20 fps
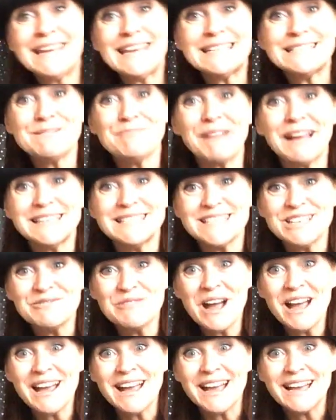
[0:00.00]
need a magic
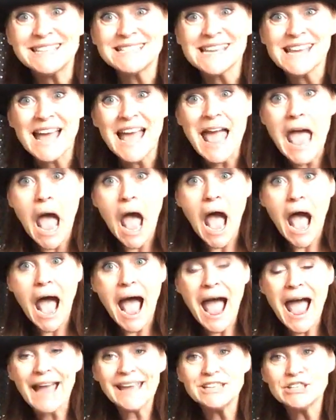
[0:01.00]
word?
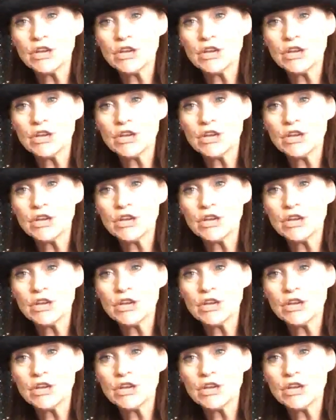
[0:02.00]
I